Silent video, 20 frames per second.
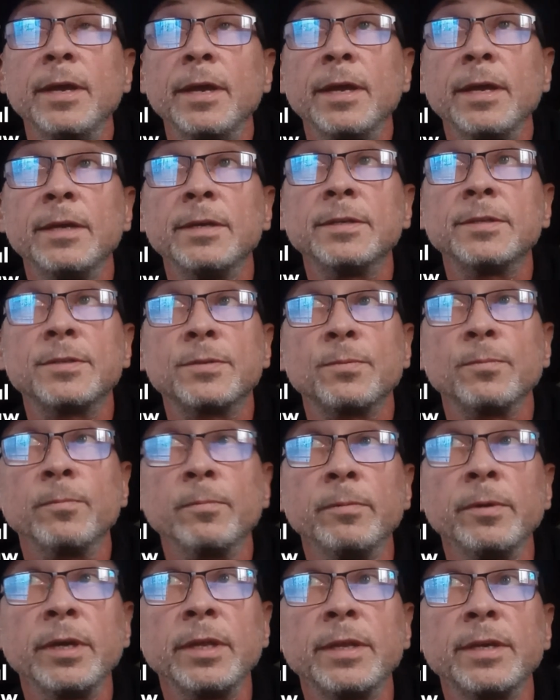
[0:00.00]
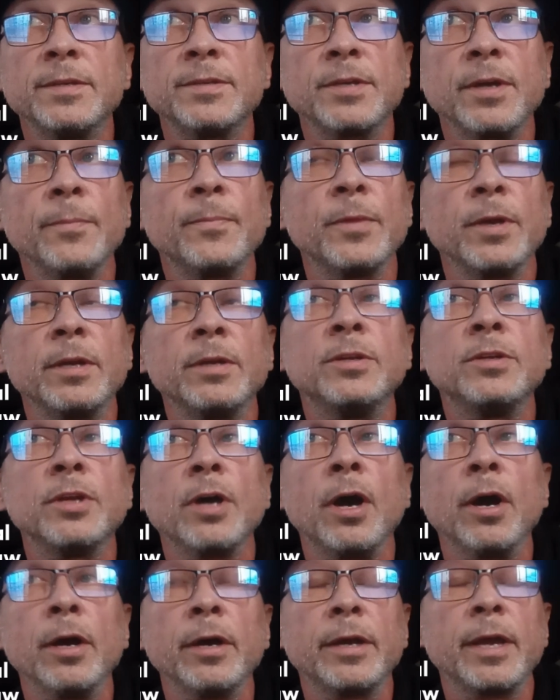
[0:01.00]
is really something
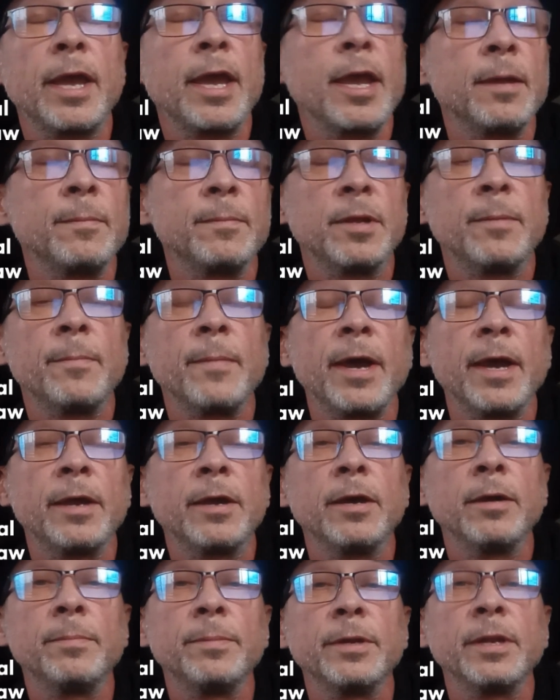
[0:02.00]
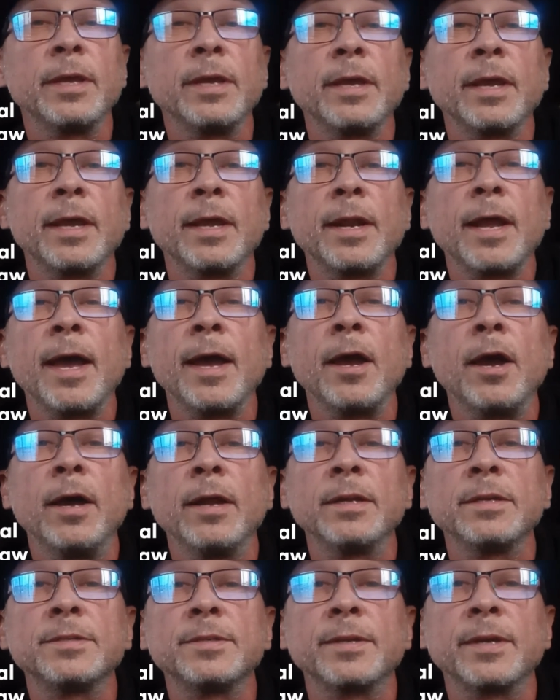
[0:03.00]
dark aimed at my company. And I
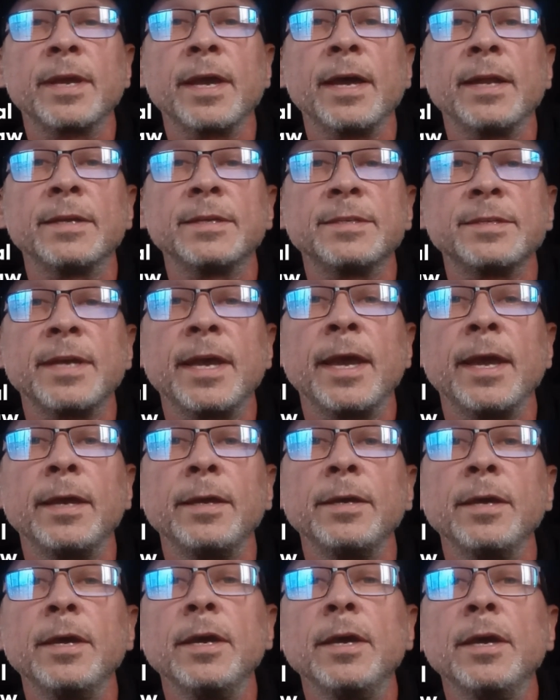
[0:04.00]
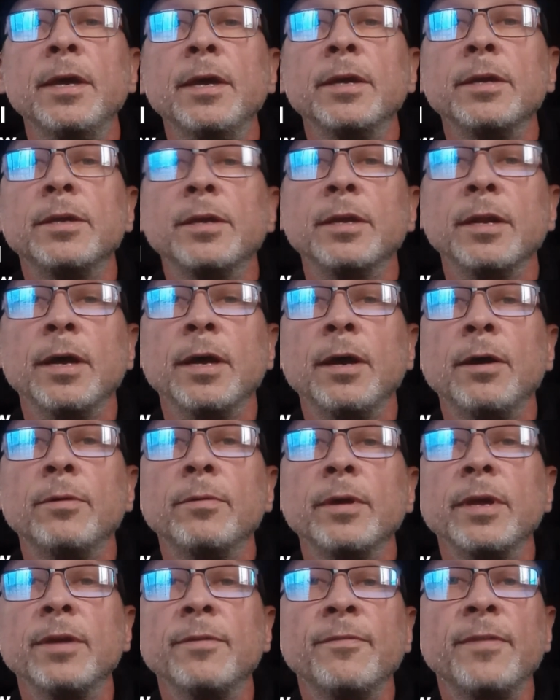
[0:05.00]
honestly got to say,
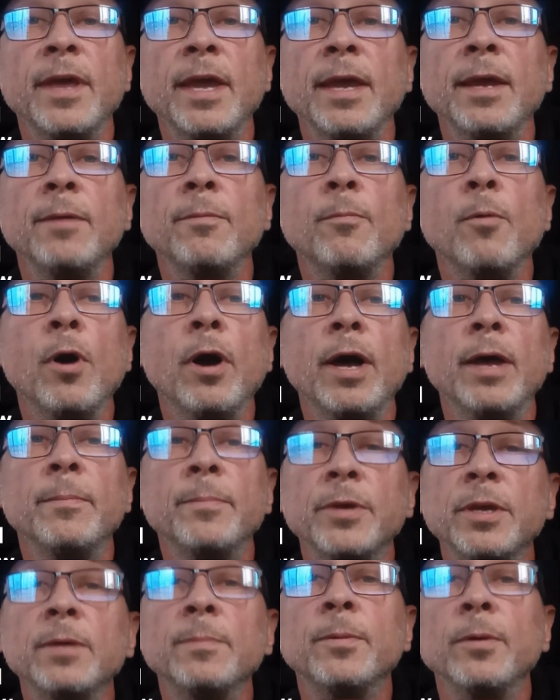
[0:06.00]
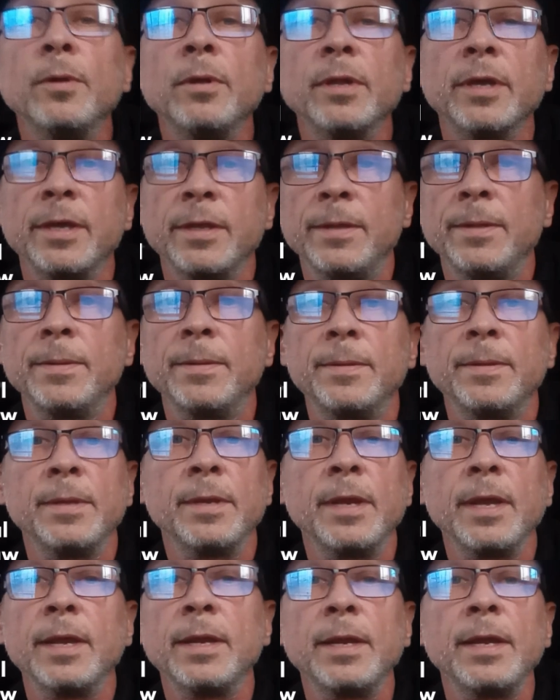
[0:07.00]
if they want people in
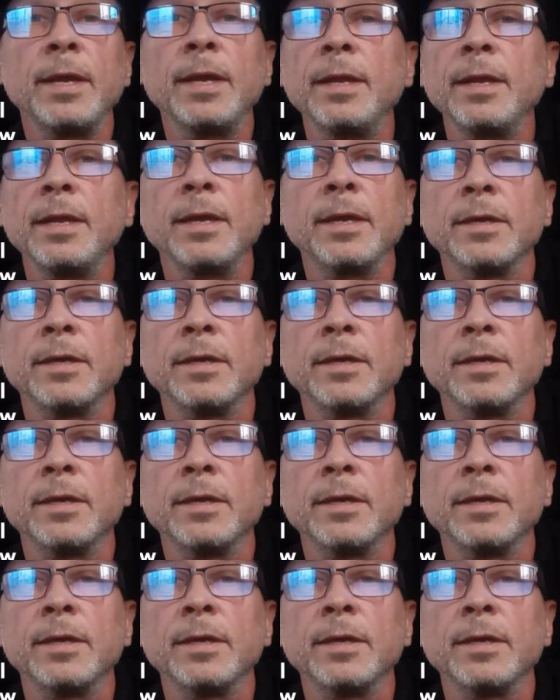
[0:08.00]
any